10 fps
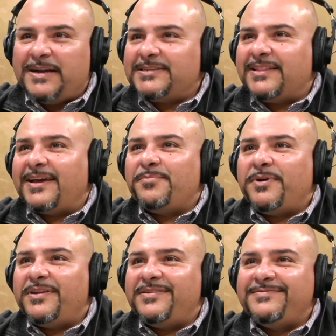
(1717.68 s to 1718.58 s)
that like
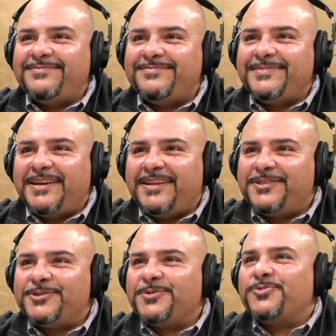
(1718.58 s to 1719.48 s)
button, hit
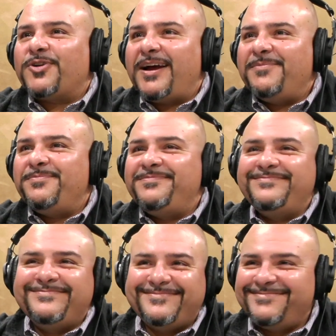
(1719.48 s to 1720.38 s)
the subscribe,
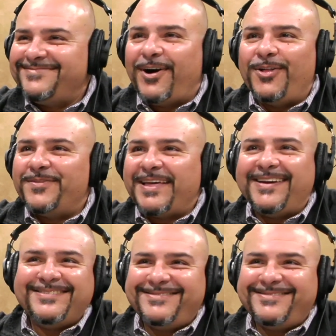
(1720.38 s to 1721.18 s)
all of that.